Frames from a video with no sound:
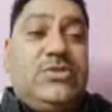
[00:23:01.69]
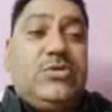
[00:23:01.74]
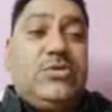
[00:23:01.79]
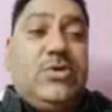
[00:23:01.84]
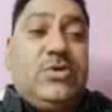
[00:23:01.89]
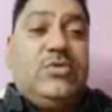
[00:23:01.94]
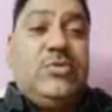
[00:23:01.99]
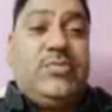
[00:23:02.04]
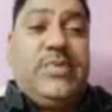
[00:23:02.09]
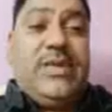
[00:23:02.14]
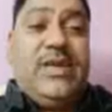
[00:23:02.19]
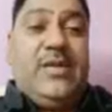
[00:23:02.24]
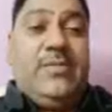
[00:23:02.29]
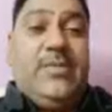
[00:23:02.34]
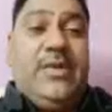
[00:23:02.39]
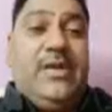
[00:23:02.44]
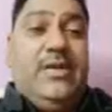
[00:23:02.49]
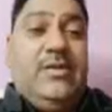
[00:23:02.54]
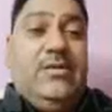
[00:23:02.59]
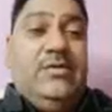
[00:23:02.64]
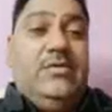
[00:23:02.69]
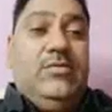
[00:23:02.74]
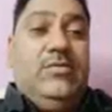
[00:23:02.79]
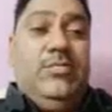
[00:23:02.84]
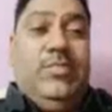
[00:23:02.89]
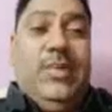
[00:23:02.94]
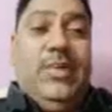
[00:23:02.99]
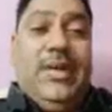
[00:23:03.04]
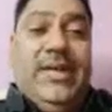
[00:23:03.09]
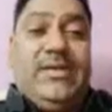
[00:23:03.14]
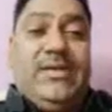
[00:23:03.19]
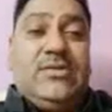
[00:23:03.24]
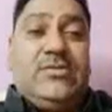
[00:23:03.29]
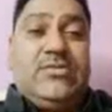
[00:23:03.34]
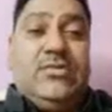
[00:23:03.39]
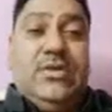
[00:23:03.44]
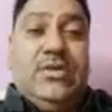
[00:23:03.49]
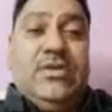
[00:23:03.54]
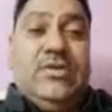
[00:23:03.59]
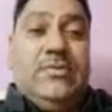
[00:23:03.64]
occupied by black
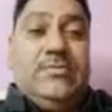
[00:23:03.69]
soil.